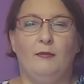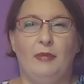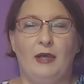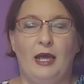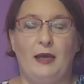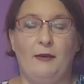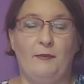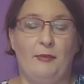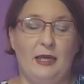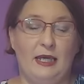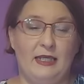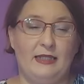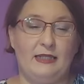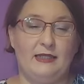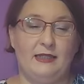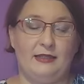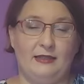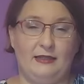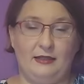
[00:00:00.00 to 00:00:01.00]
I
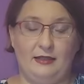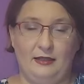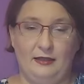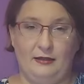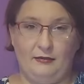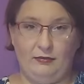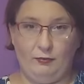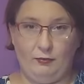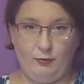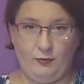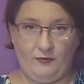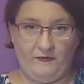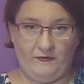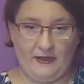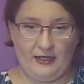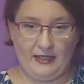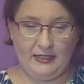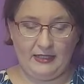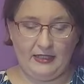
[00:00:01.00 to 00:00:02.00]
basted the
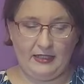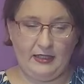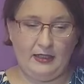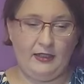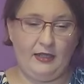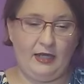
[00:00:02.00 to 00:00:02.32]
facing,